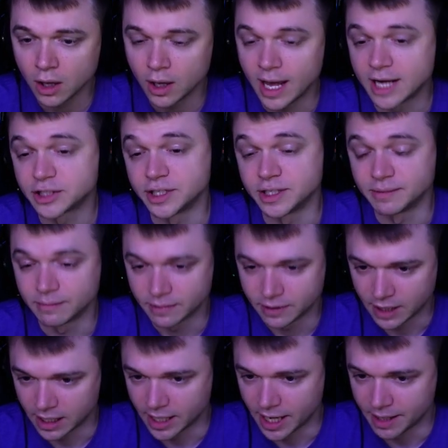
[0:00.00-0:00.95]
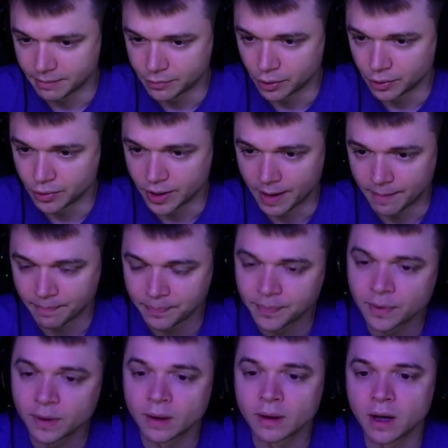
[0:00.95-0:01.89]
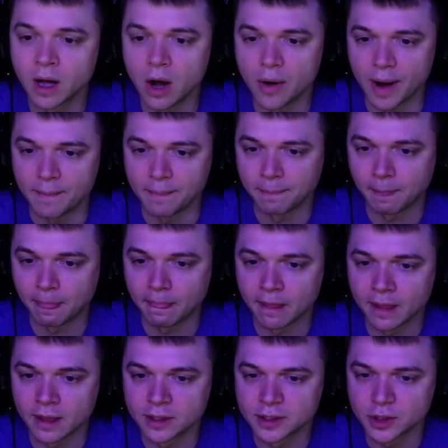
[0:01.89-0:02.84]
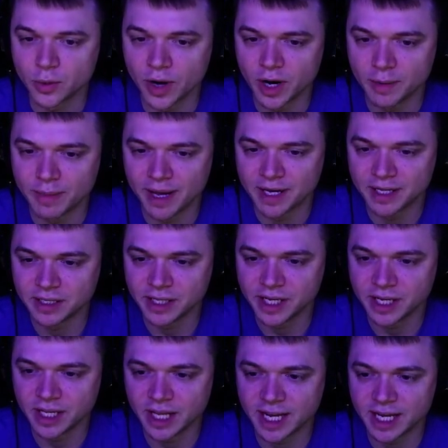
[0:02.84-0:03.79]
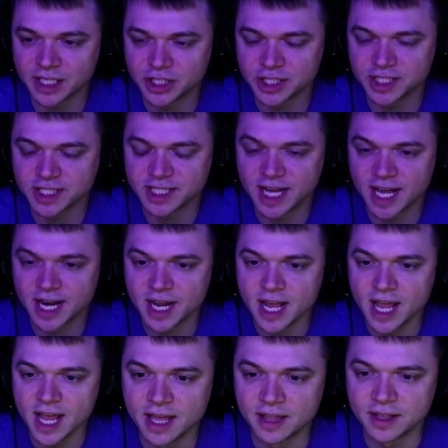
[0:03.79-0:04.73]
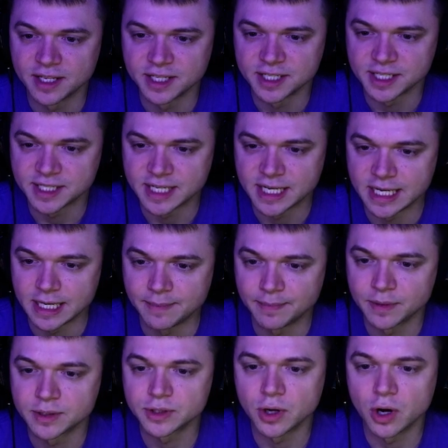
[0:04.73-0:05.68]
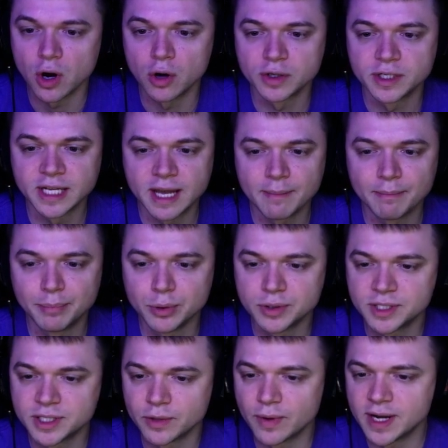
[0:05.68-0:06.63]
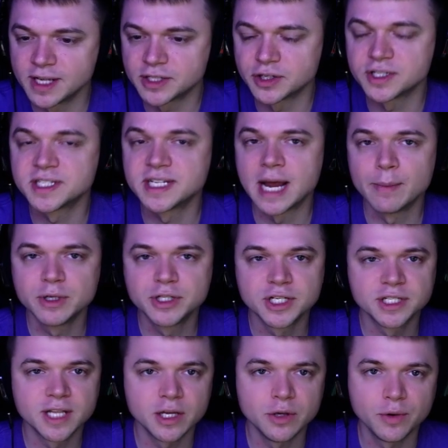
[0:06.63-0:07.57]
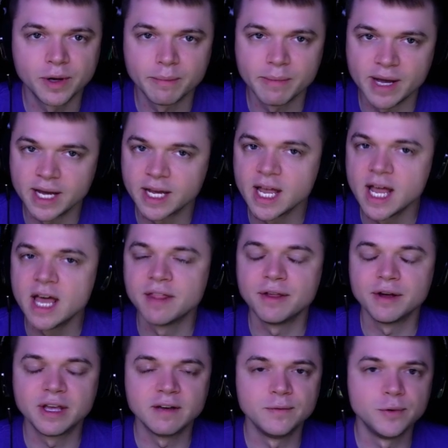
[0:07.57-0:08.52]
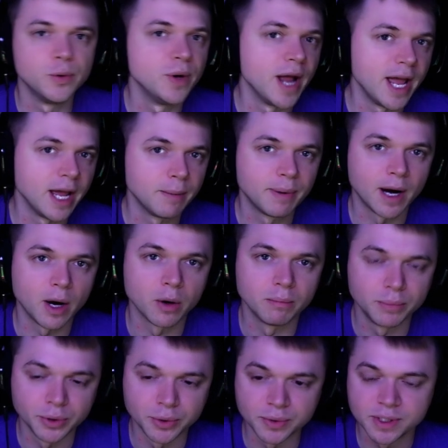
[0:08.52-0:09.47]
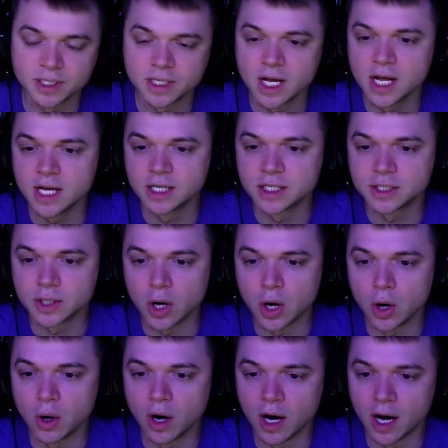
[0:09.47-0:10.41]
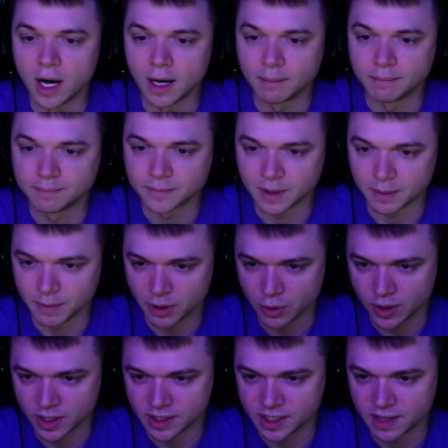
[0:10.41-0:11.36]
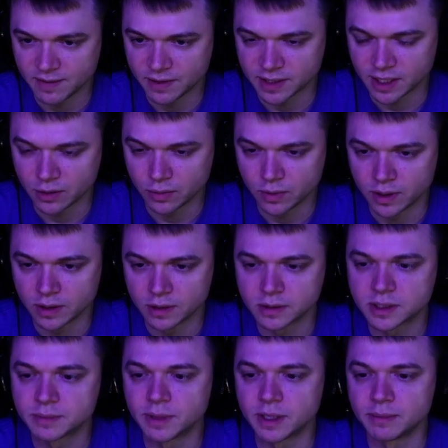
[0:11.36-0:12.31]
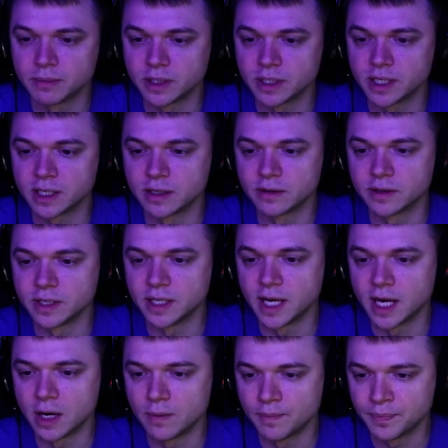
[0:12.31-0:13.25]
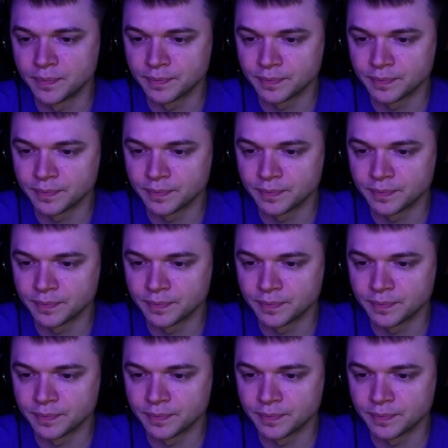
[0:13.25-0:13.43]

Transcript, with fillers: Actually, I lied. Don't do that. Okay. So we are in Meta-lia, like I just said, the city. So to get boosted rates are sandwiches that you can make that give you an egg power boost. So uh, I'm going to go ahead and save because I don't want to spend money on it right now.